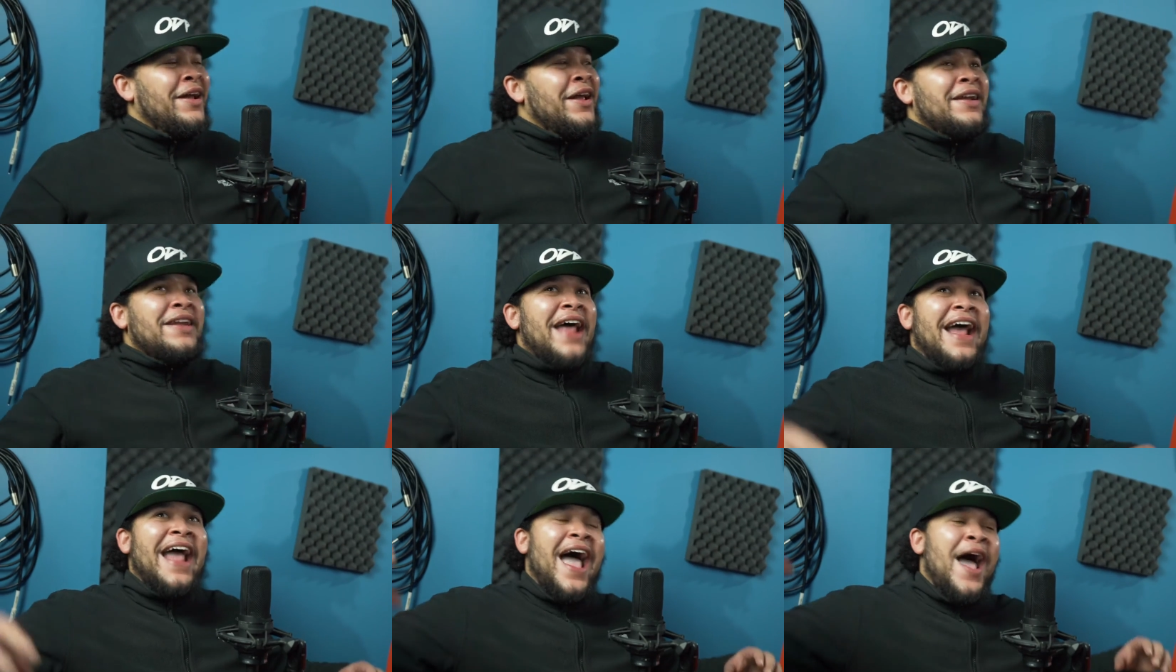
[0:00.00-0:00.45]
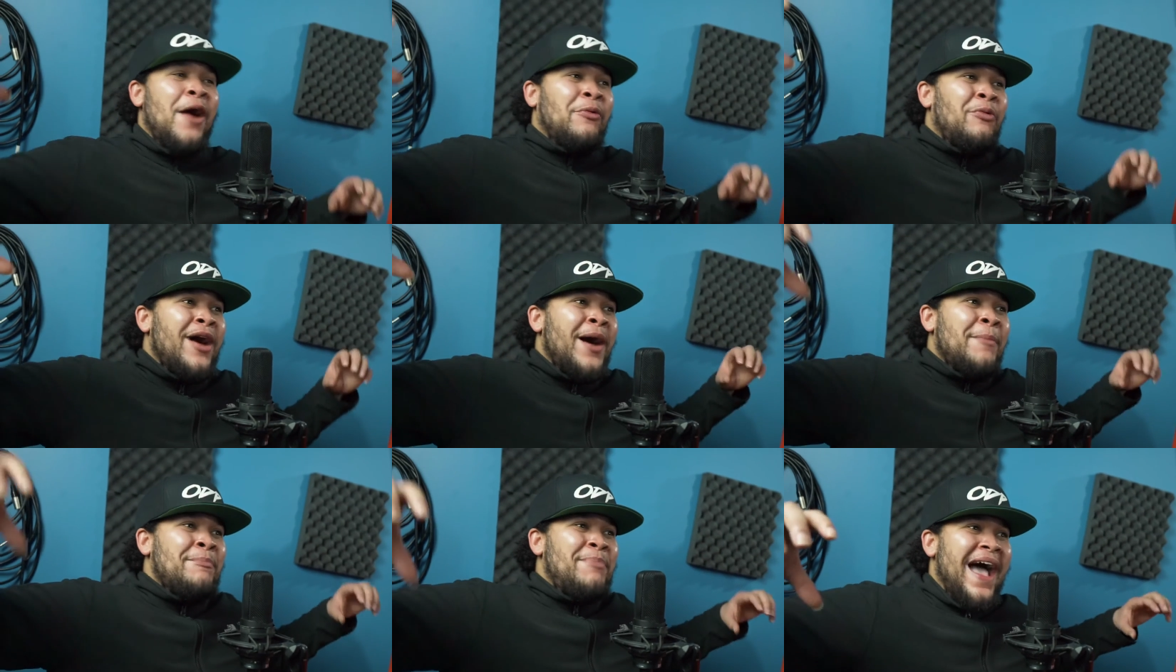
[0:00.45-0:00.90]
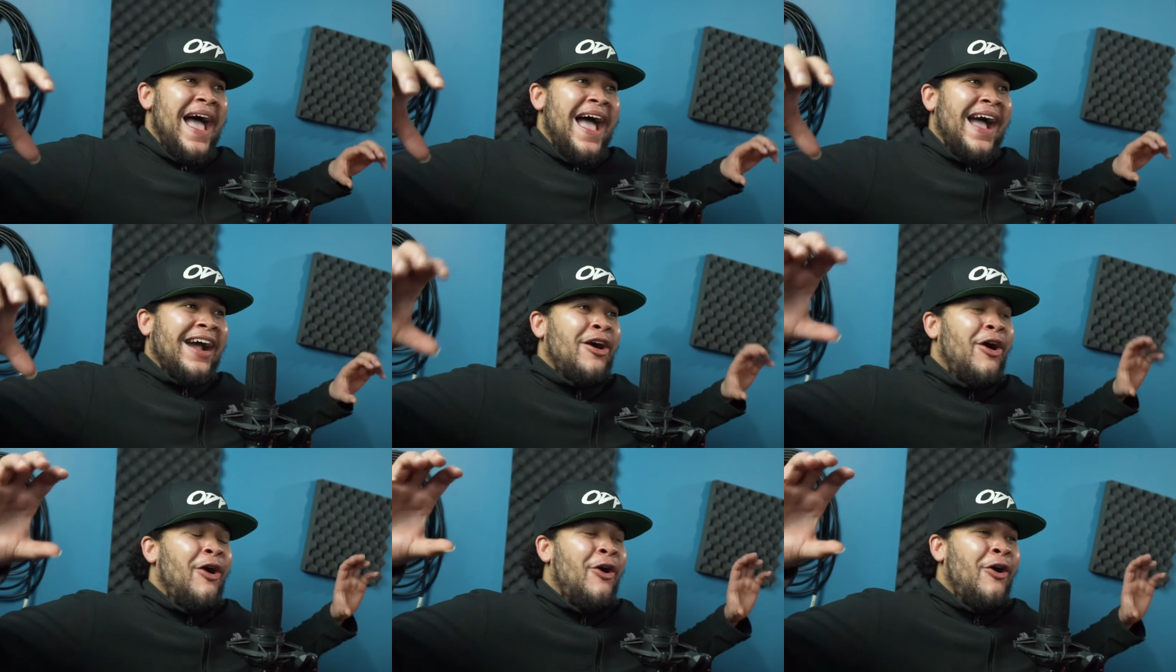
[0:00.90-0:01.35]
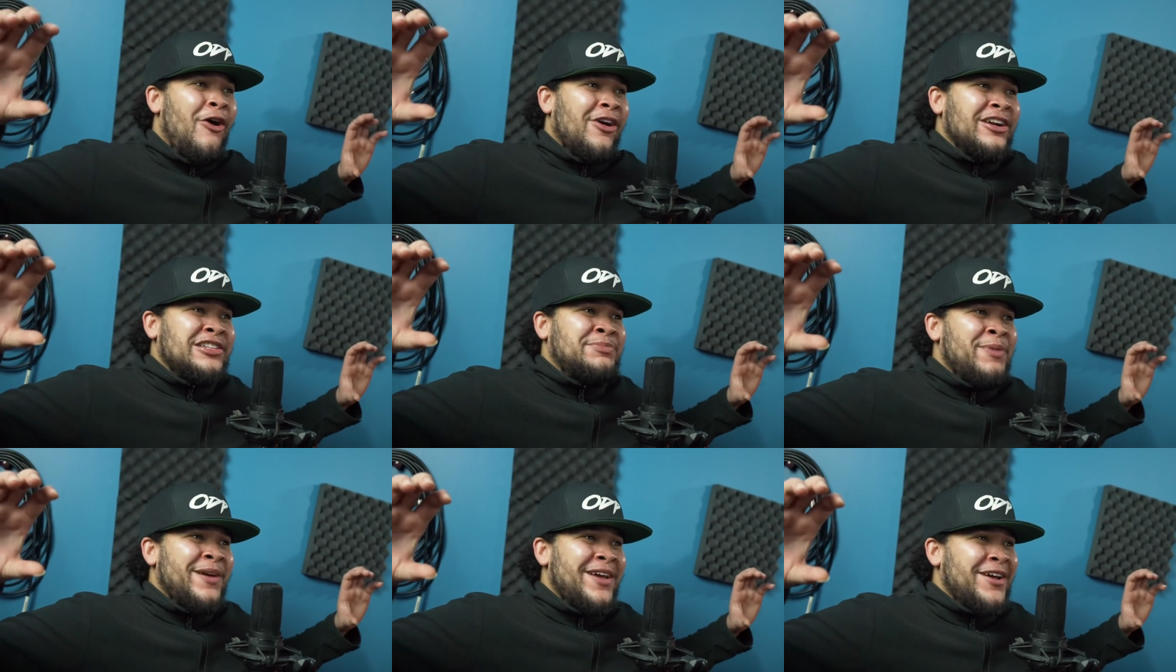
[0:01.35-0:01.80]
They had one bag of
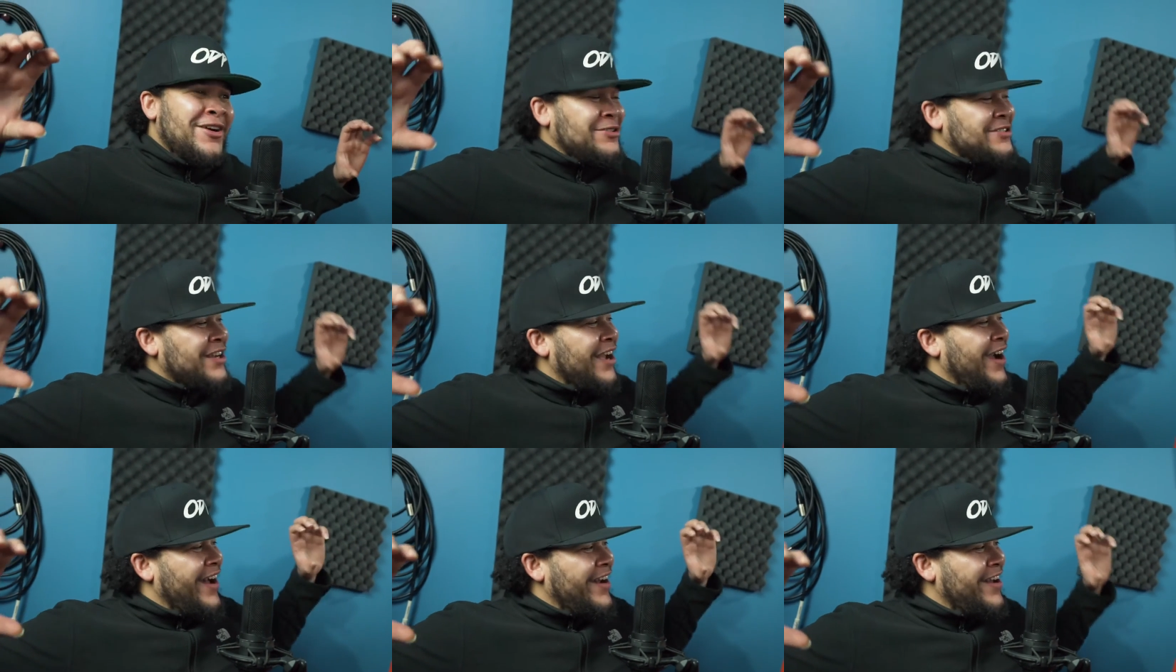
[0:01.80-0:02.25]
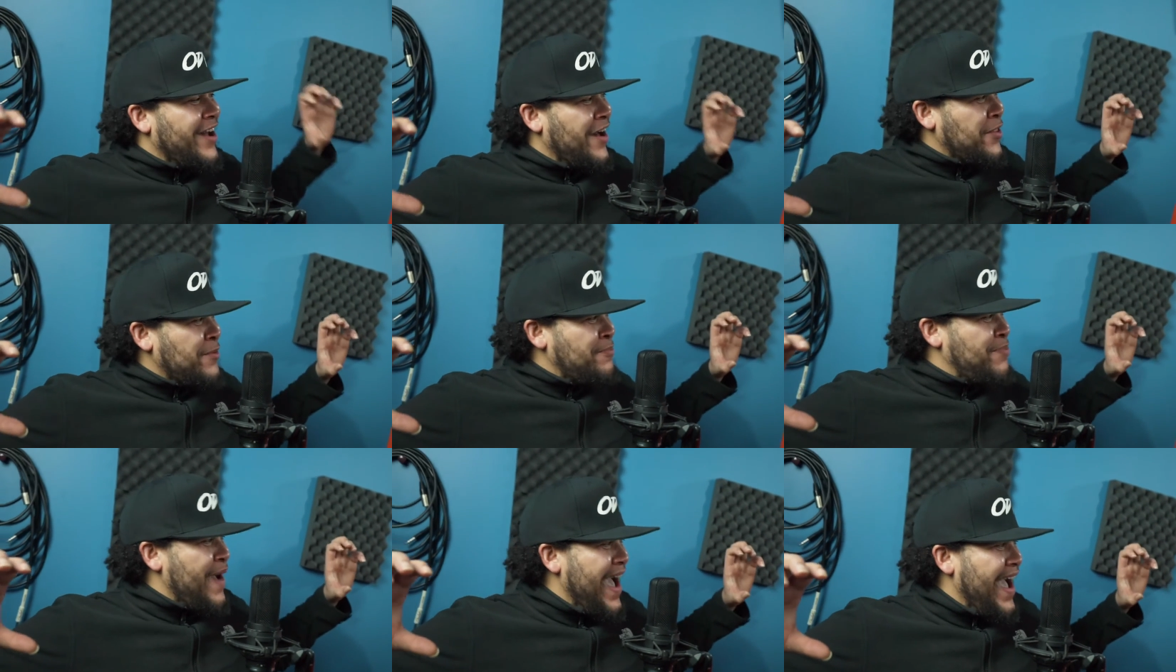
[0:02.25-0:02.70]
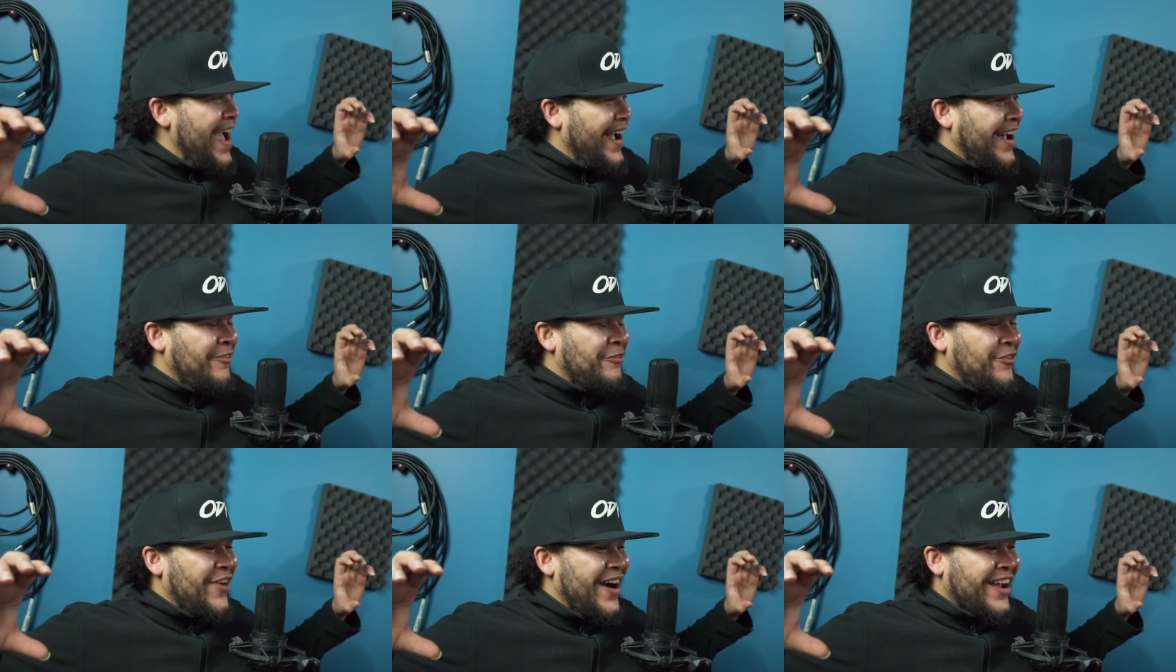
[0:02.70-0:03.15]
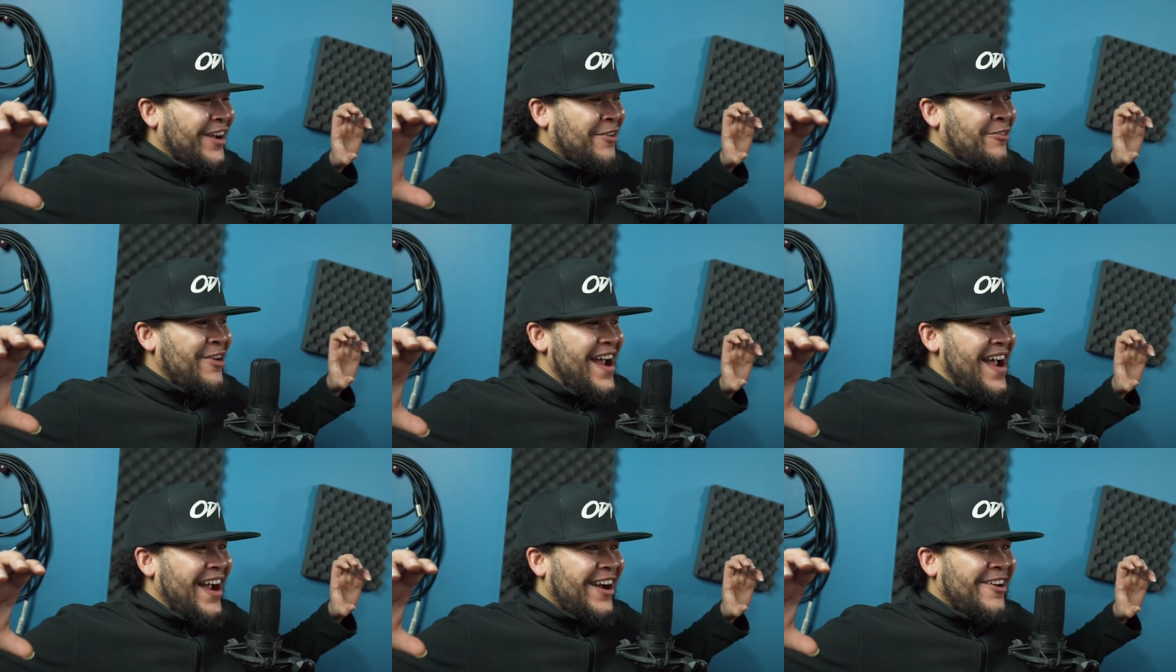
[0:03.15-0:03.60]
orange peels, another bag of fucking
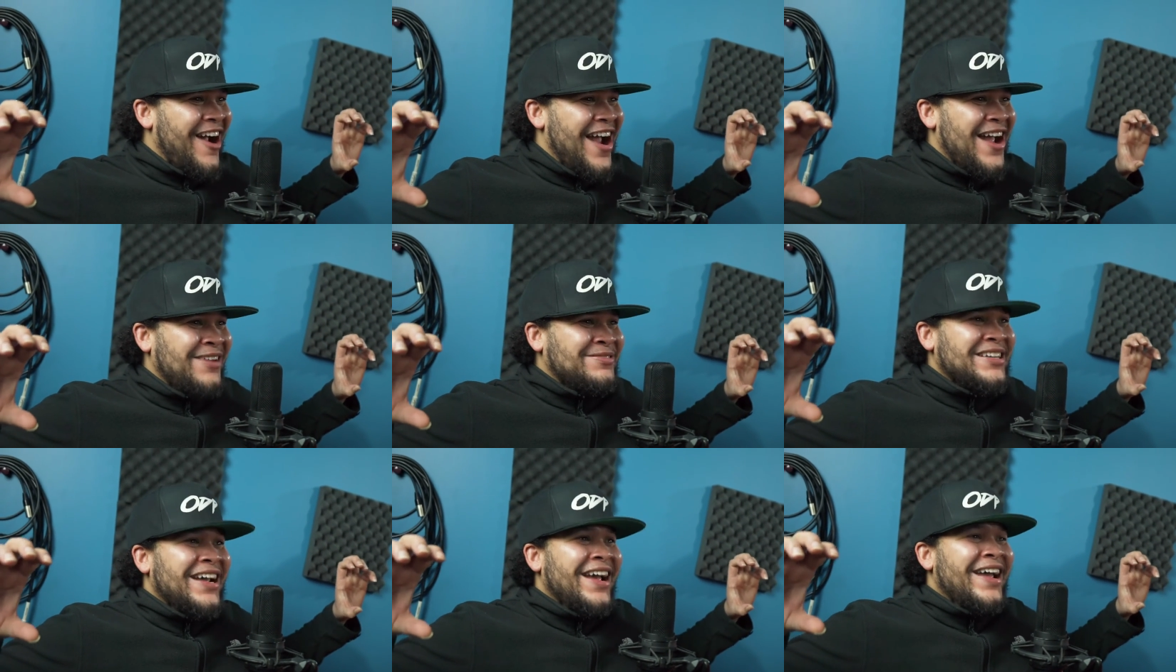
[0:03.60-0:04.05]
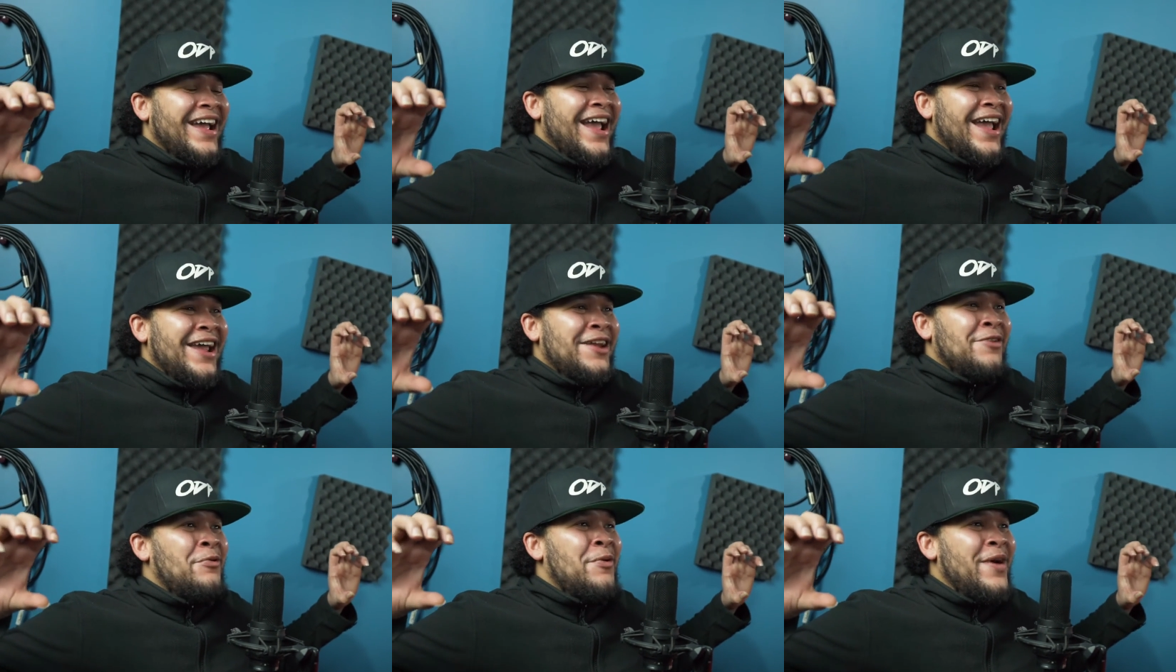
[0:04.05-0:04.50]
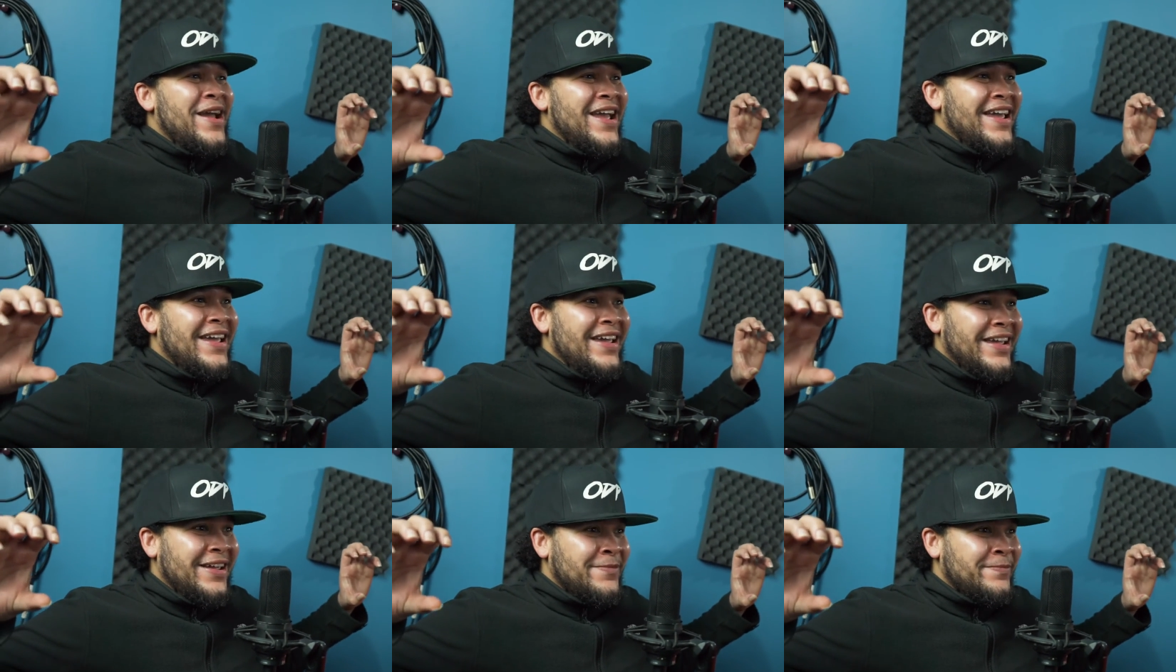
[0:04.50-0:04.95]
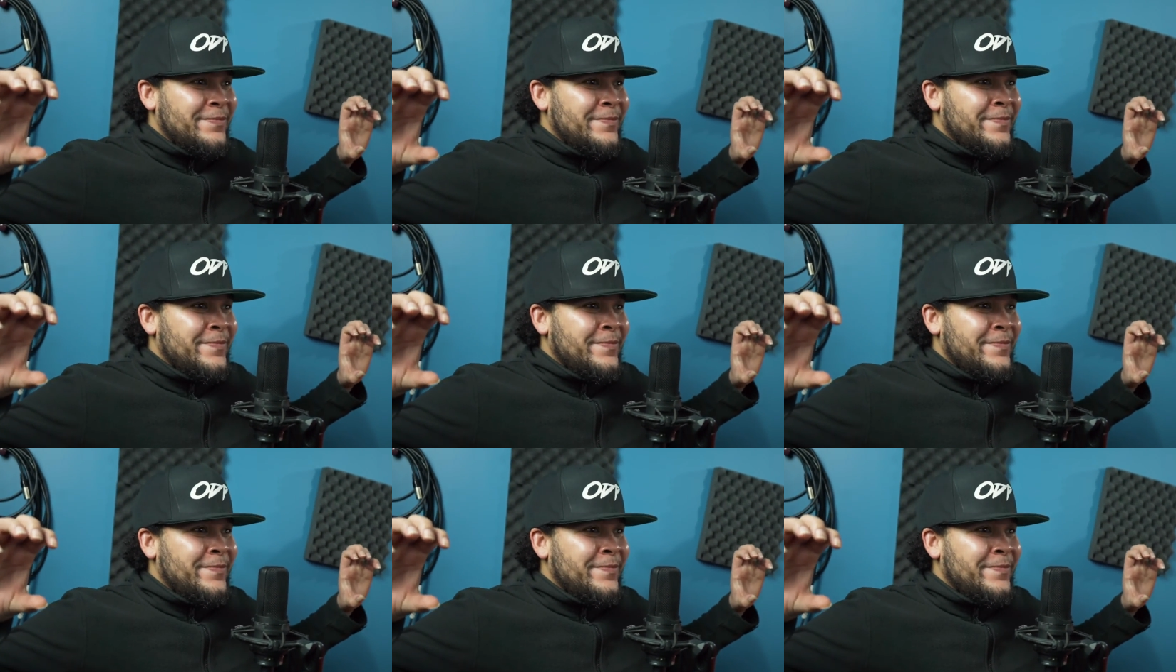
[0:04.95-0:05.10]
red grapes in the weed.